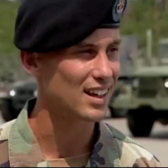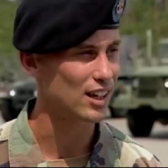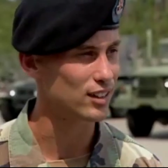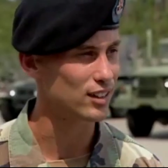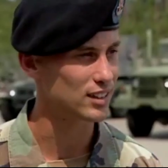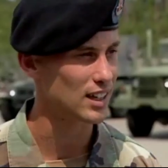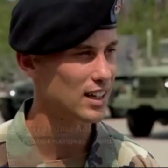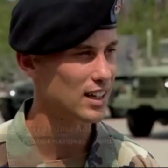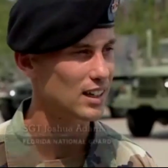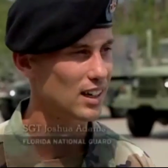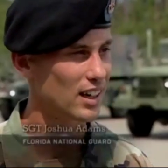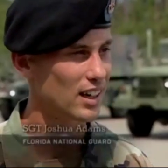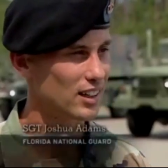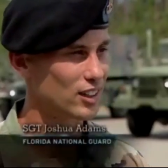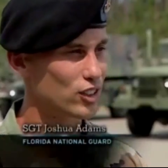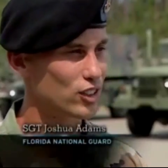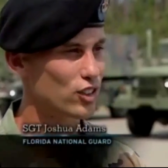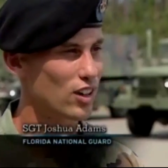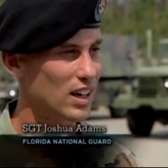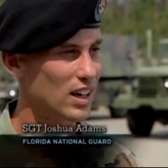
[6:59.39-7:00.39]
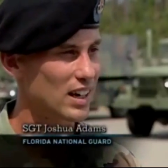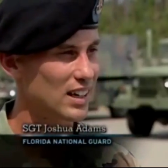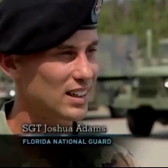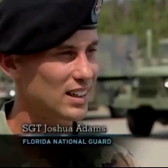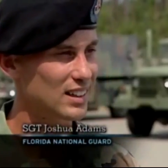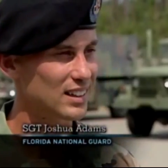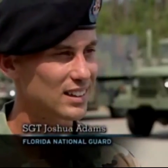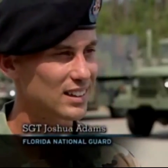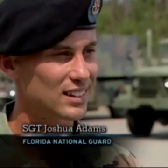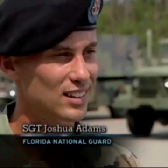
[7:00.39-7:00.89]
It sounded like a
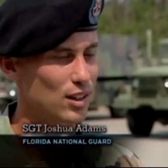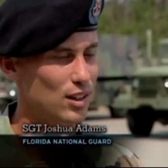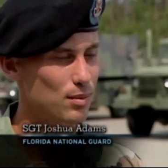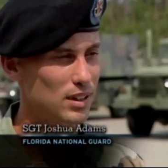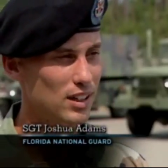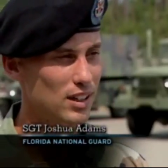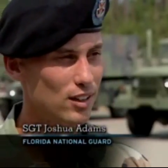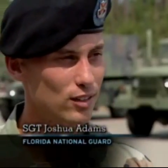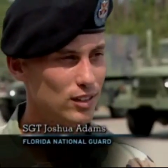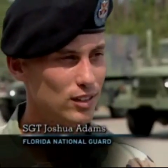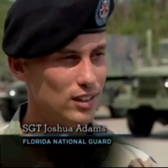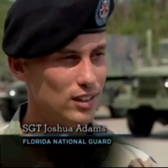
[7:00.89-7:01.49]
train. I mean, it